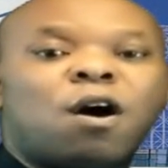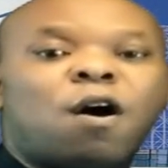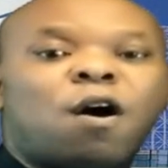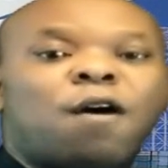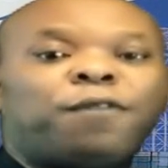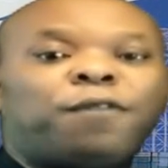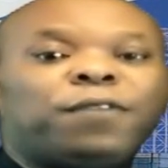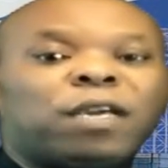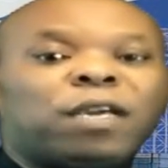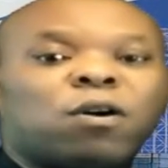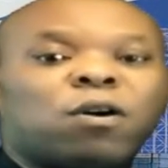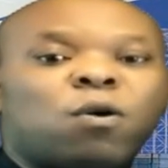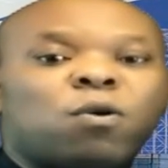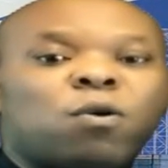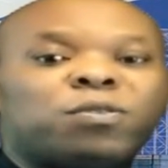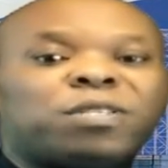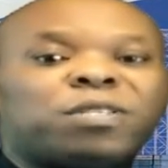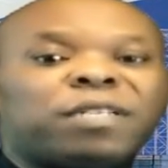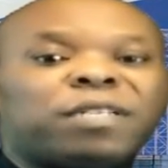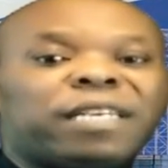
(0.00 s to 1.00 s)
off the
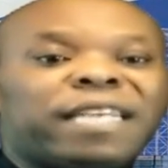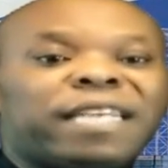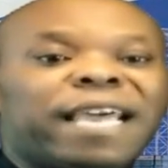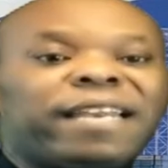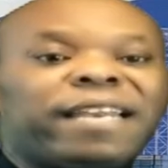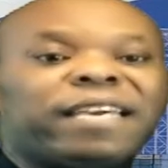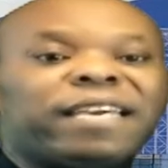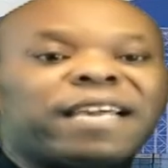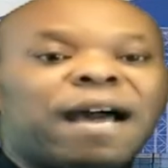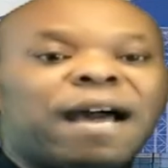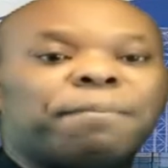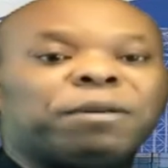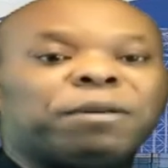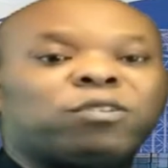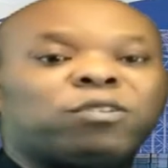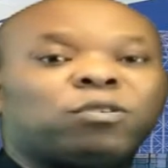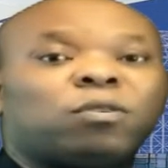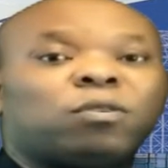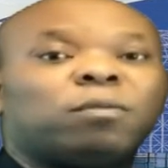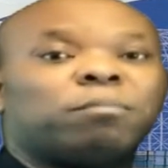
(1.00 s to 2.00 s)
coast near the
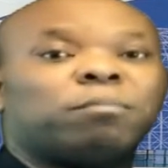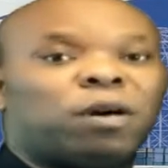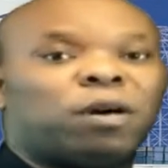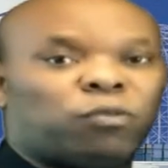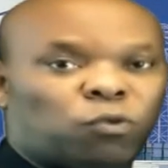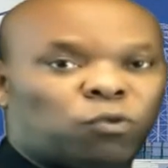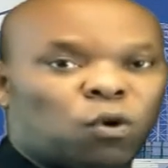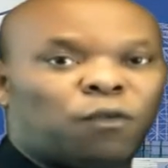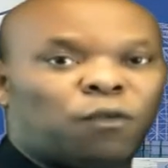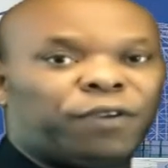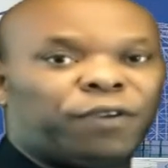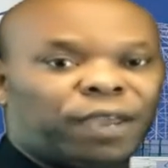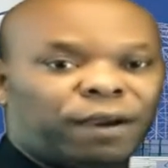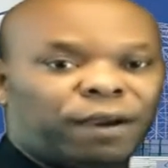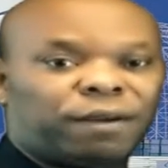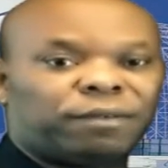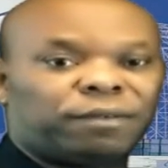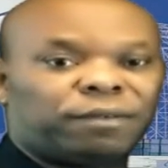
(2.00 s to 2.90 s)
capital, Monrovia.